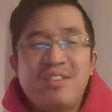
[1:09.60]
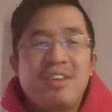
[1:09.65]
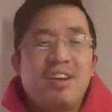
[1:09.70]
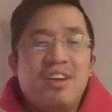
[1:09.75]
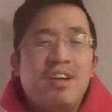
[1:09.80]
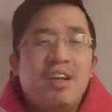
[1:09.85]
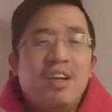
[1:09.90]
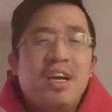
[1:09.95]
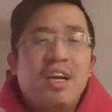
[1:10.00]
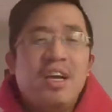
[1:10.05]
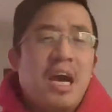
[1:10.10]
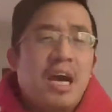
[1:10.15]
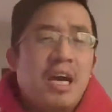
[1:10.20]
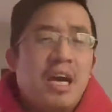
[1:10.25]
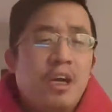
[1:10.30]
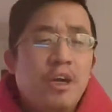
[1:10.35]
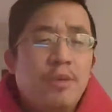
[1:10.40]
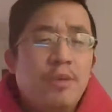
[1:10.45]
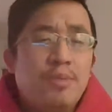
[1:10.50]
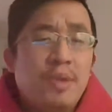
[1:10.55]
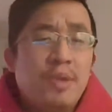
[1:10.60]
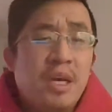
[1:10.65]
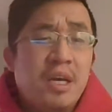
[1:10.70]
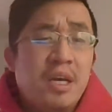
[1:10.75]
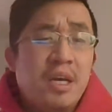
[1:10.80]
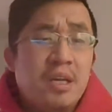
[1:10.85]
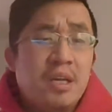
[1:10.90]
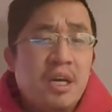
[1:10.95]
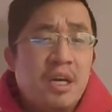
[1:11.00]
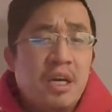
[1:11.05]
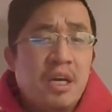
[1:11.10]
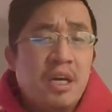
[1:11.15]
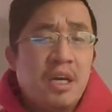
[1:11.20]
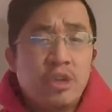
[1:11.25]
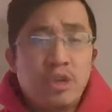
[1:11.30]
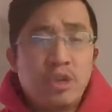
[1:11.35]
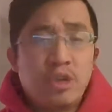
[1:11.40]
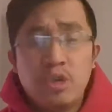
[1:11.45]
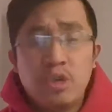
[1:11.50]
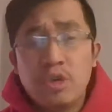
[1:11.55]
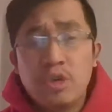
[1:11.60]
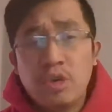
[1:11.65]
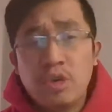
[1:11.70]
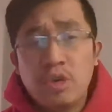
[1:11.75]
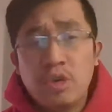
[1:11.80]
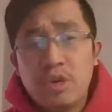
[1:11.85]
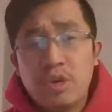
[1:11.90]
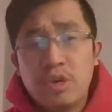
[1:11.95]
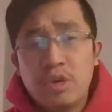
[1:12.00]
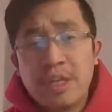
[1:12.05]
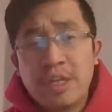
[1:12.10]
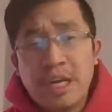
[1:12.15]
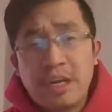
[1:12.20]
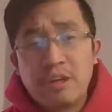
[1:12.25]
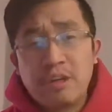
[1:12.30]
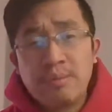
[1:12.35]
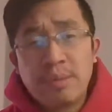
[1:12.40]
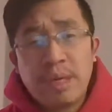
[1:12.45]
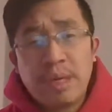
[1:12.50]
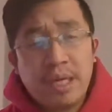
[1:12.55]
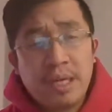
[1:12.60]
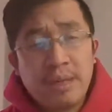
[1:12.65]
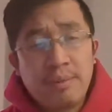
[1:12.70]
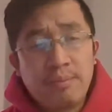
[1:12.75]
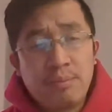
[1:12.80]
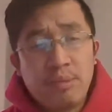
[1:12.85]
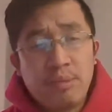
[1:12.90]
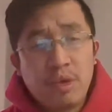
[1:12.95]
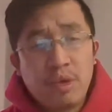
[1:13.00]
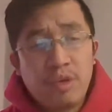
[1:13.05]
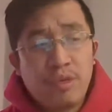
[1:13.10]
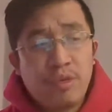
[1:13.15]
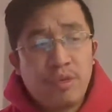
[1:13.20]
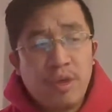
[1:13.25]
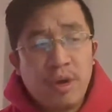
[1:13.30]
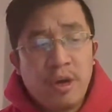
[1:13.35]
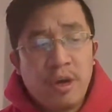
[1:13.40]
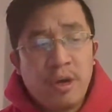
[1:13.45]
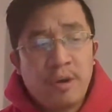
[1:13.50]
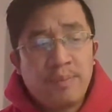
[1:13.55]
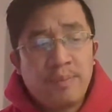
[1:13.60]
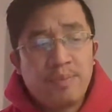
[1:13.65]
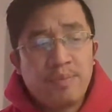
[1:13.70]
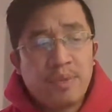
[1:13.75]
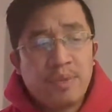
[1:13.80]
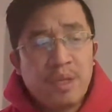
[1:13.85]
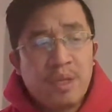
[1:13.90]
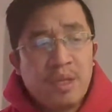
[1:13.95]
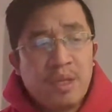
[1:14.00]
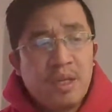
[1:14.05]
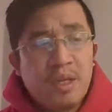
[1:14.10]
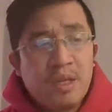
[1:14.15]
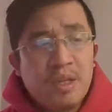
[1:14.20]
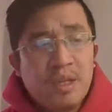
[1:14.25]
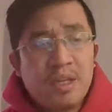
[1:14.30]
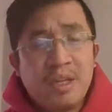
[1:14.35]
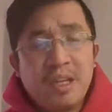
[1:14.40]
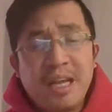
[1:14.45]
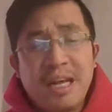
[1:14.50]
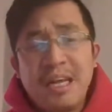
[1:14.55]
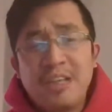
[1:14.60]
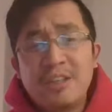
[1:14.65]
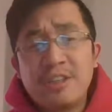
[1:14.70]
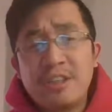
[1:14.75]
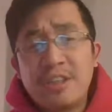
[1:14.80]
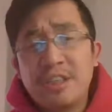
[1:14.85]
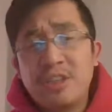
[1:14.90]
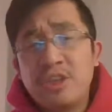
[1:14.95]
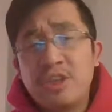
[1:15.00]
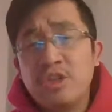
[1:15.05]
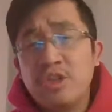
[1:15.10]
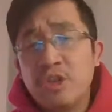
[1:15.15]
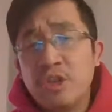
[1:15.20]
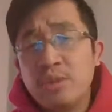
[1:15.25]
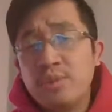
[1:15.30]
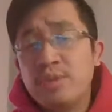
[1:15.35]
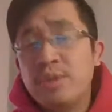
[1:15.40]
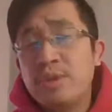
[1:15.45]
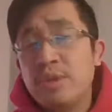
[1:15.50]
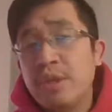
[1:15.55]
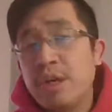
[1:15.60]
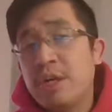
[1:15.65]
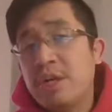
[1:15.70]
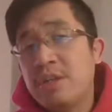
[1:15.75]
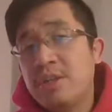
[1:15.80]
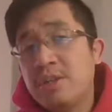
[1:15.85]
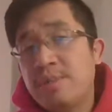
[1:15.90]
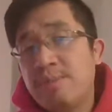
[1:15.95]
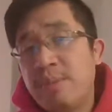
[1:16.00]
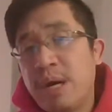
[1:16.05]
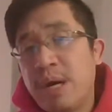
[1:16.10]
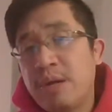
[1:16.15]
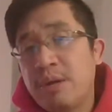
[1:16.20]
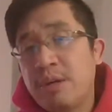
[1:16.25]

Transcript: Same here. I hope that on Google Classroom, I can move the class onto Zoom starting tomorrow.